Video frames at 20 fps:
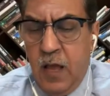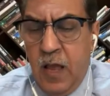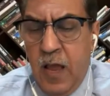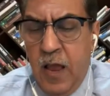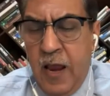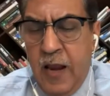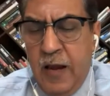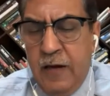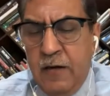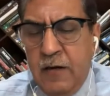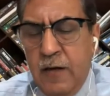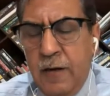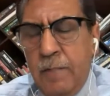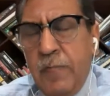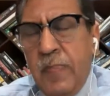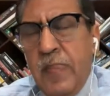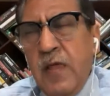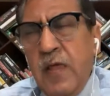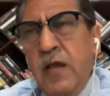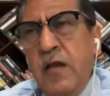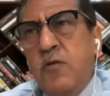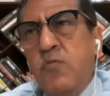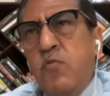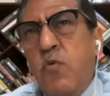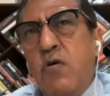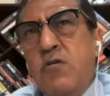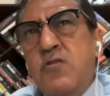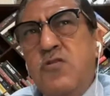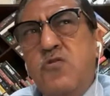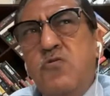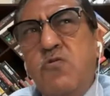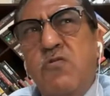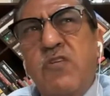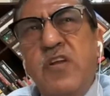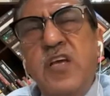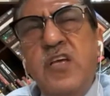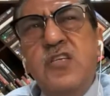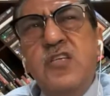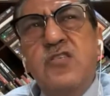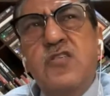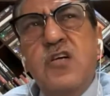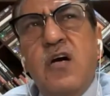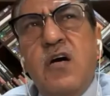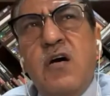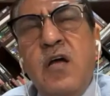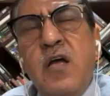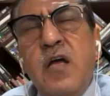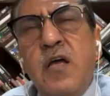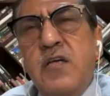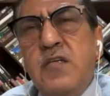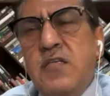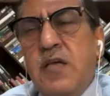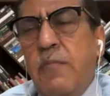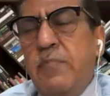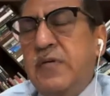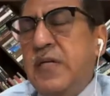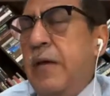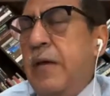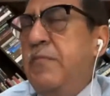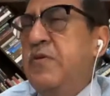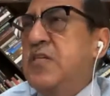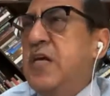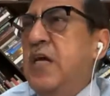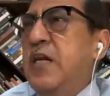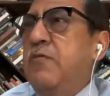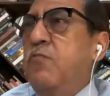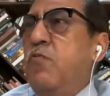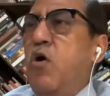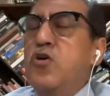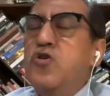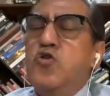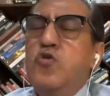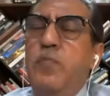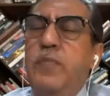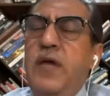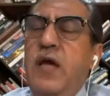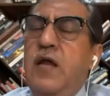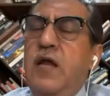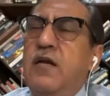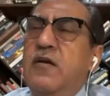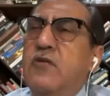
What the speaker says: And it wants to reach, sometime he said he wants to be